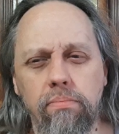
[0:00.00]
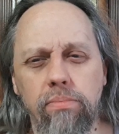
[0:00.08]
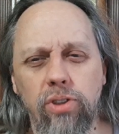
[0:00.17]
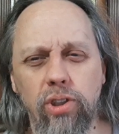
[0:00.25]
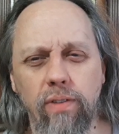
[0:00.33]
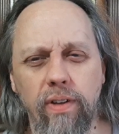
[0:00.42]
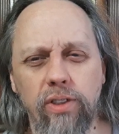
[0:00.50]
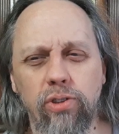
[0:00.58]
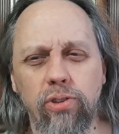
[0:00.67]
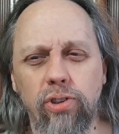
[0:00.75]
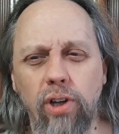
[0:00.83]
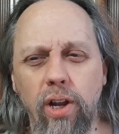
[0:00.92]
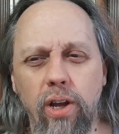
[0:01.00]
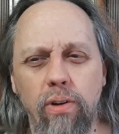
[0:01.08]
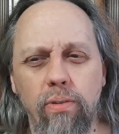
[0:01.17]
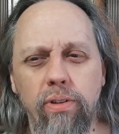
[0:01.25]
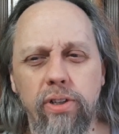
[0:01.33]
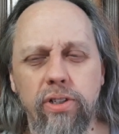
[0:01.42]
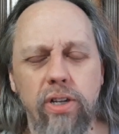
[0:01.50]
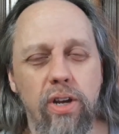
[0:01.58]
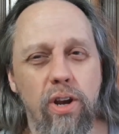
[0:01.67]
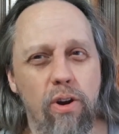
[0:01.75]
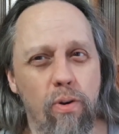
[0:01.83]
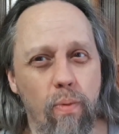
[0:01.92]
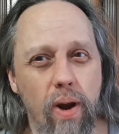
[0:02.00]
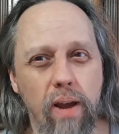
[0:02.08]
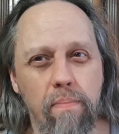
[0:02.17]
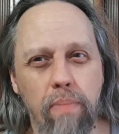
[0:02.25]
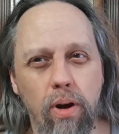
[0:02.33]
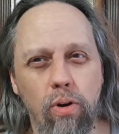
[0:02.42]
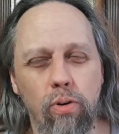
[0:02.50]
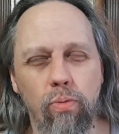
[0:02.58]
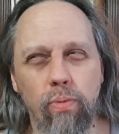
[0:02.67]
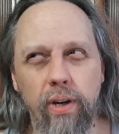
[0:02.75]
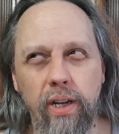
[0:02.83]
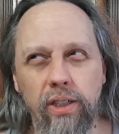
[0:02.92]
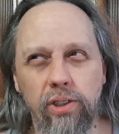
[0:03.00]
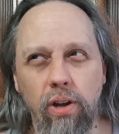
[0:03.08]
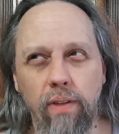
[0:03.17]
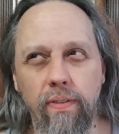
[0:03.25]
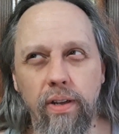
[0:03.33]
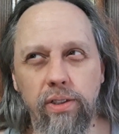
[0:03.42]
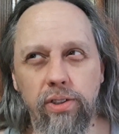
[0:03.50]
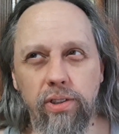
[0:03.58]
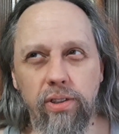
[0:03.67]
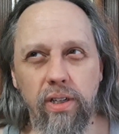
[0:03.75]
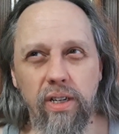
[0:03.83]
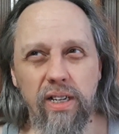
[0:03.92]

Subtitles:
Sylvester Stallone's Rambo when he's on this